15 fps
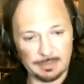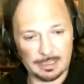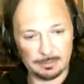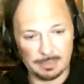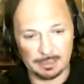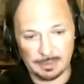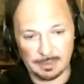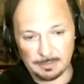Bang,
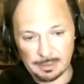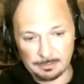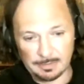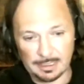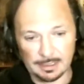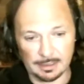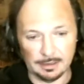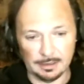bang, bang, bang,
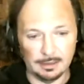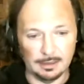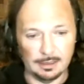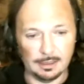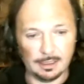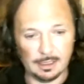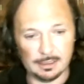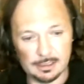bang.
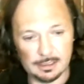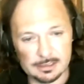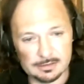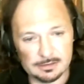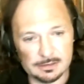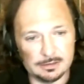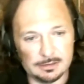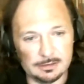And they're
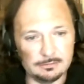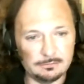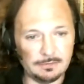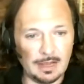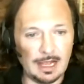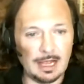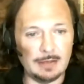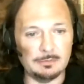just
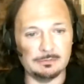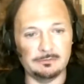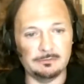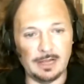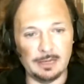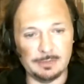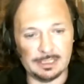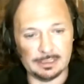
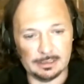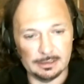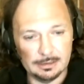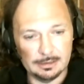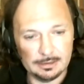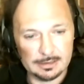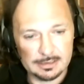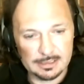farming
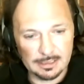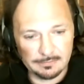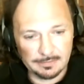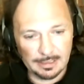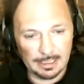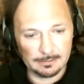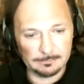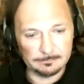this stuff out.